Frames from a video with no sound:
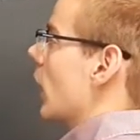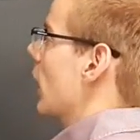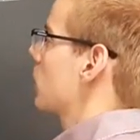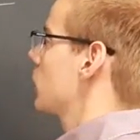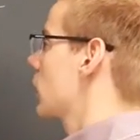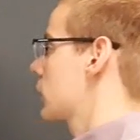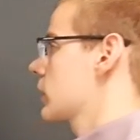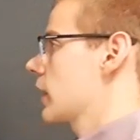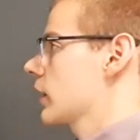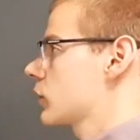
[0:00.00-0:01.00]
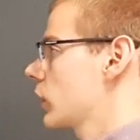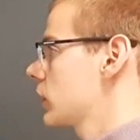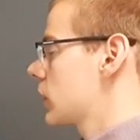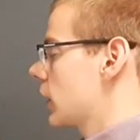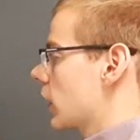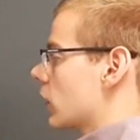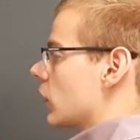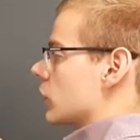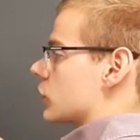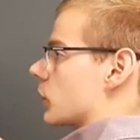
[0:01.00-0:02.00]
and plug this answer into there.
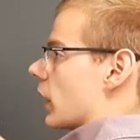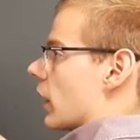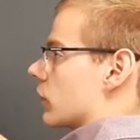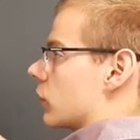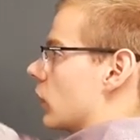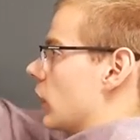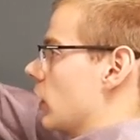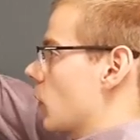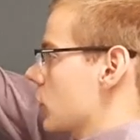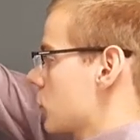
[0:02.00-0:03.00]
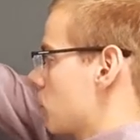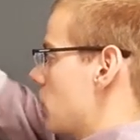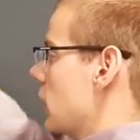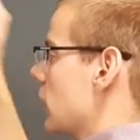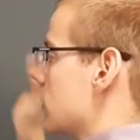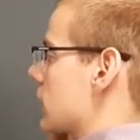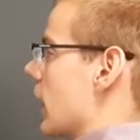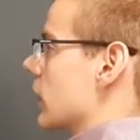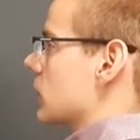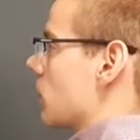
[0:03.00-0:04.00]
So we have equation B is x